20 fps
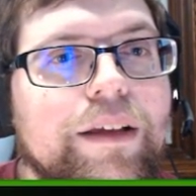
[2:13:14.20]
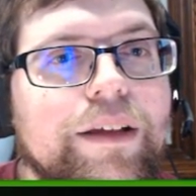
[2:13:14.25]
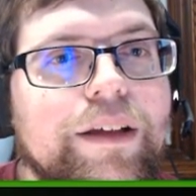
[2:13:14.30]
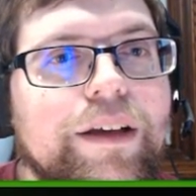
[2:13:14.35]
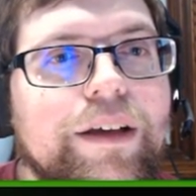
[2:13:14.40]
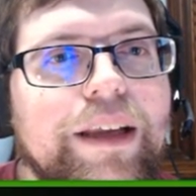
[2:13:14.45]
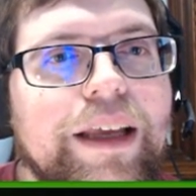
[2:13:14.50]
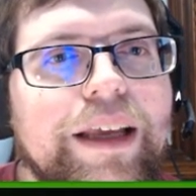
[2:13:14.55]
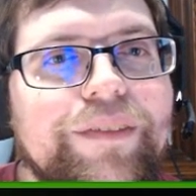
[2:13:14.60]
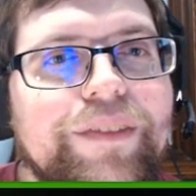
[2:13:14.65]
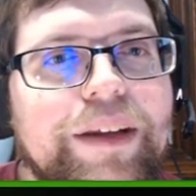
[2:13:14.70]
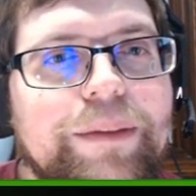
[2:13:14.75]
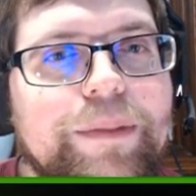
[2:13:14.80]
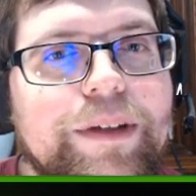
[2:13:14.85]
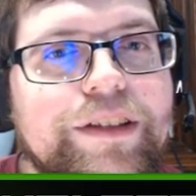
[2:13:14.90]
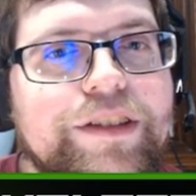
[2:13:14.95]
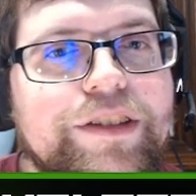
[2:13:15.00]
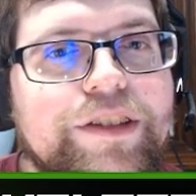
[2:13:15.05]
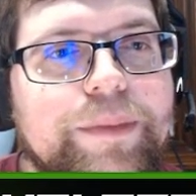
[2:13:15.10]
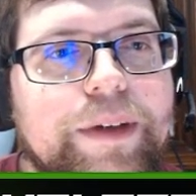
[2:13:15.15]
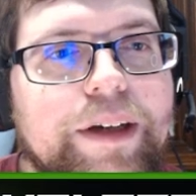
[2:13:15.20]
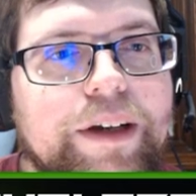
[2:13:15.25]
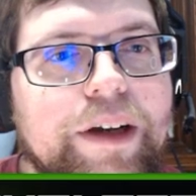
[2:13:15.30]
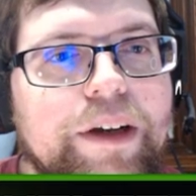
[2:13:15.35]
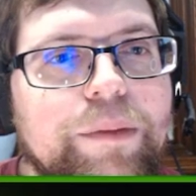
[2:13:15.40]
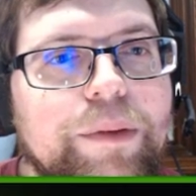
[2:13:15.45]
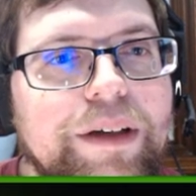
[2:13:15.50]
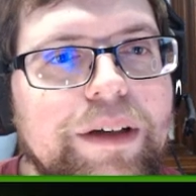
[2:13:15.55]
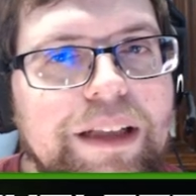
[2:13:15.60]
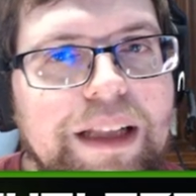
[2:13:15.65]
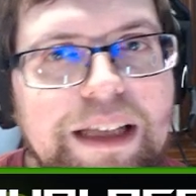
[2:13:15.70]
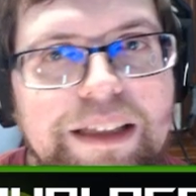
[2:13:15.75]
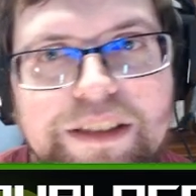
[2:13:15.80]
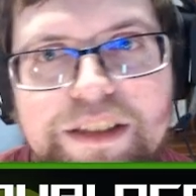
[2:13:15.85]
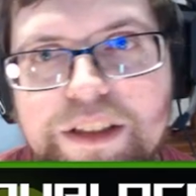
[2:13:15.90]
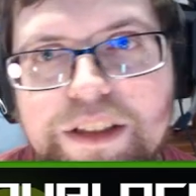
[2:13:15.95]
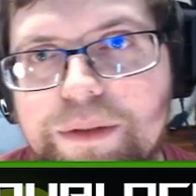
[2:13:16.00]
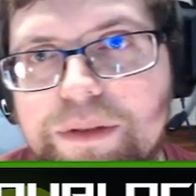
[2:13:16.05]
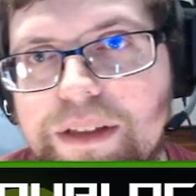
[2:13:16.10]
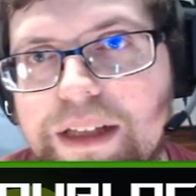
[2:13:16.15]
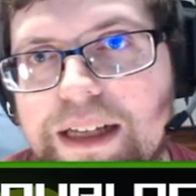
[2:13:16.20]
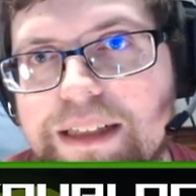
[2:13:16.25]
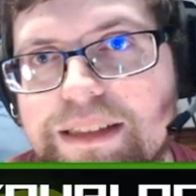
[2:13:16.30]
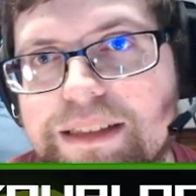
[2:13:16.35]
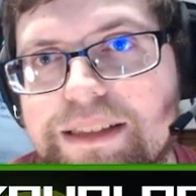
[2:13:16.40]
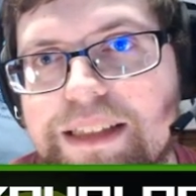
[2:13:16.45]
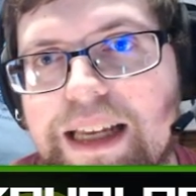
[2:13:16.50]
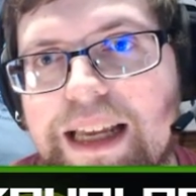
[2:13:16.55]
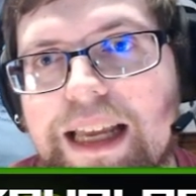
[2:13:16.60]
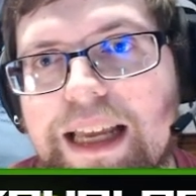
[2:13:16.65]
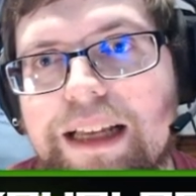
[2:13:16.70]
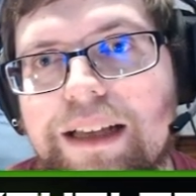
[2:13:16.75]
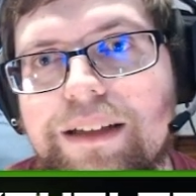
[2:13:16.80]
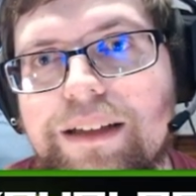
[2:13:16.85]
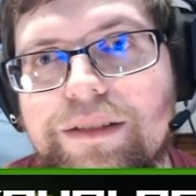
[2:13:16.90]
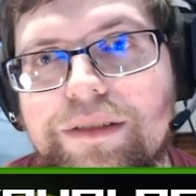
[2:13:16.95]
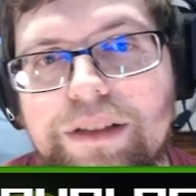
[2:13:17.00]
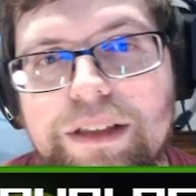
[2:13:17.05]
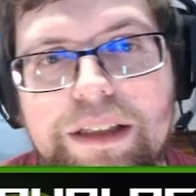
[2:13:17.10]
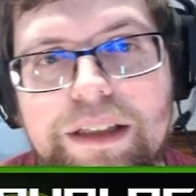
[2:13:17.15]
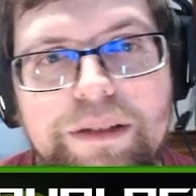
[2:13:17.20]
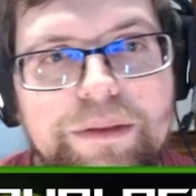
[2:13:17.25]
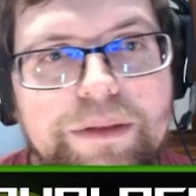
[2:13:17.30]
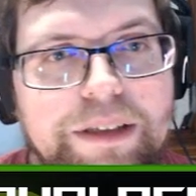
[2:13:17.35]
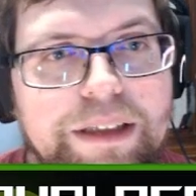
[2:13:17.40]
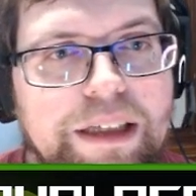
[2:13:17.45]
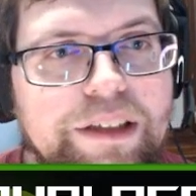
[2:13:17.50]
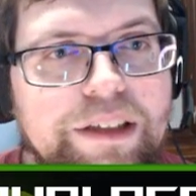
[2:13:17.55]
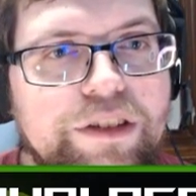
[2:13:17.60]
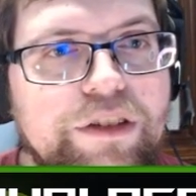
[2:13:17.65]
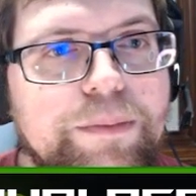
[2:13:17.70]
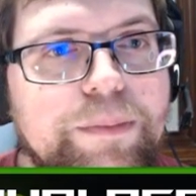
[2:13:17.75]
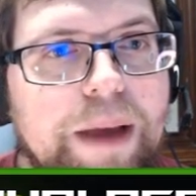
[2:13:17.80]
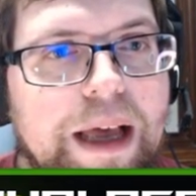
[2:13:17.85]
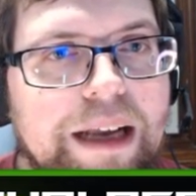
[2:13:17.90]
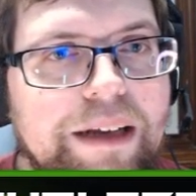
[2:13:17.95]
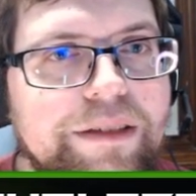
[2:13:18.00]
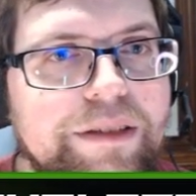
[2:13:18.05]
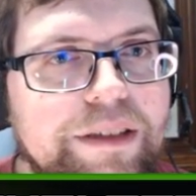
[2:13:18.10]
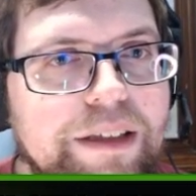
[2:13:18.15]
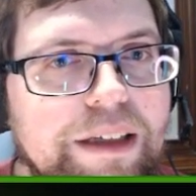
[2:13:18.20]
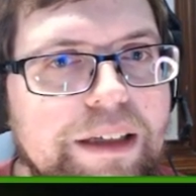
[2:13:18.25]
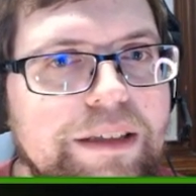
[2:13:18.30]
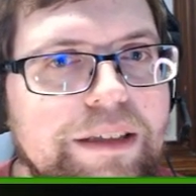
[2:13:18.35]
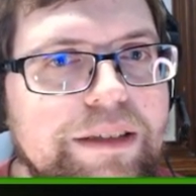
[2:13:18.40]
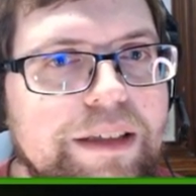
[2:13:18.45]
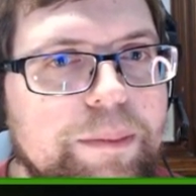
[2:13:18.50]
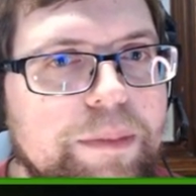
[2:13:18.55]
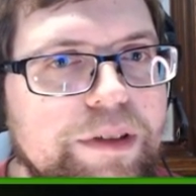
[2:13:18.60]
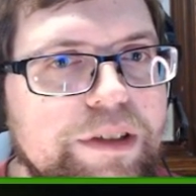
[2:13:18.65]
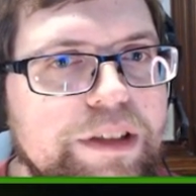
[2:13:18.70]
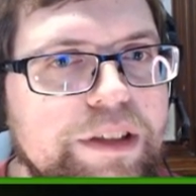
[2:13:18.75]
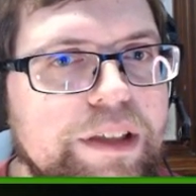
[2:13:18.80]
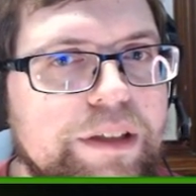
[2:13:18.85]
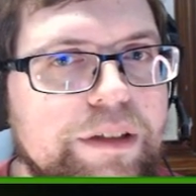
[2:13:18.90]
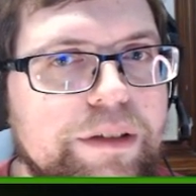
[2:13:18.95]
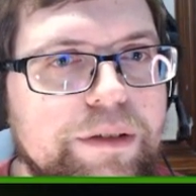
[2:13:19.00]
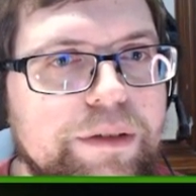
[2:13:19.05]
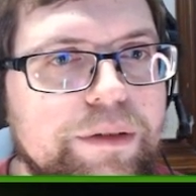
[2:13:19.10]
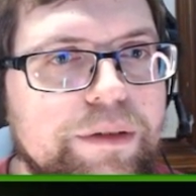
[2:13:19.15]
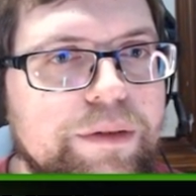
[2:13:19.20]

Good evening, Miss Sumire. What class you would like to take? Well, we're going to do Battle Studies number 2.